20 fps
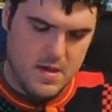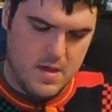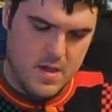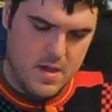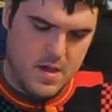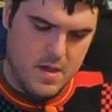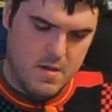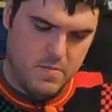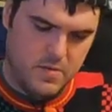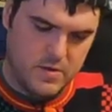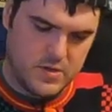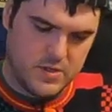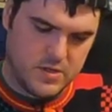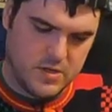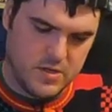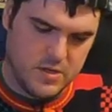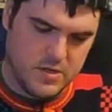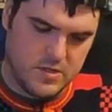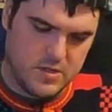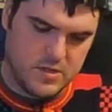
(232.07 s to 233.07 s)
And we're
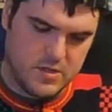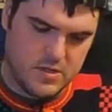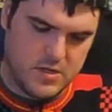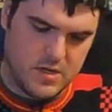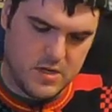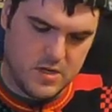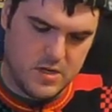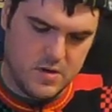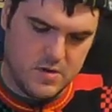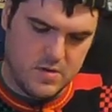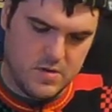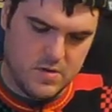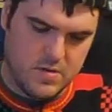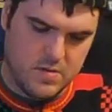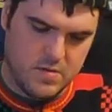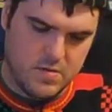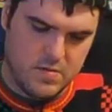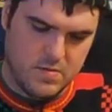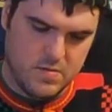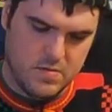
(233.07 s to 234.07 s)
just gonna stick it
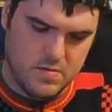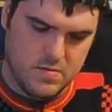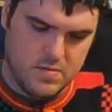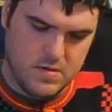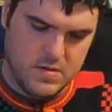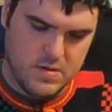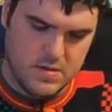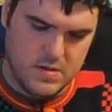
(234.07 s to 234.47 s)
on through.